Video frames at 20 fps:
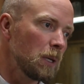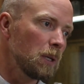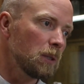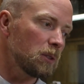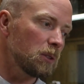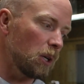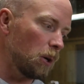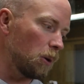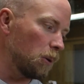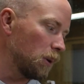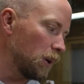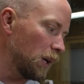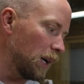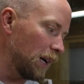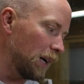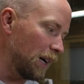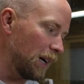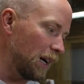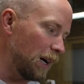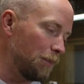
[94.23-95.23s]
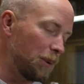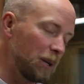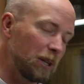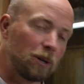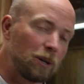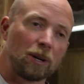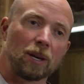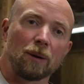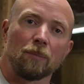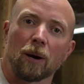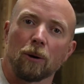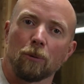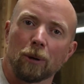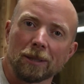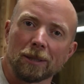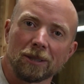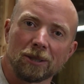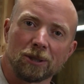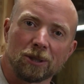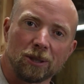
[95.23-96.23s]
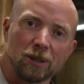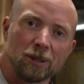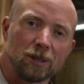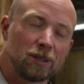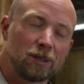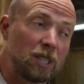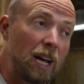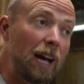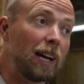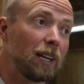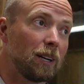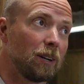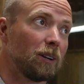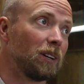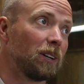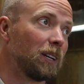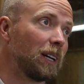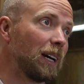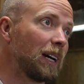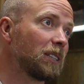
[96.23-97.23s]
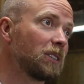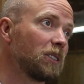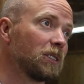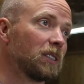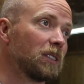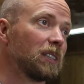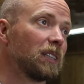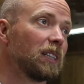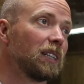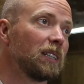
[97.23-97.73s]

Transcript: So uh, I'm gonna go get my welding shirt jacket on actually.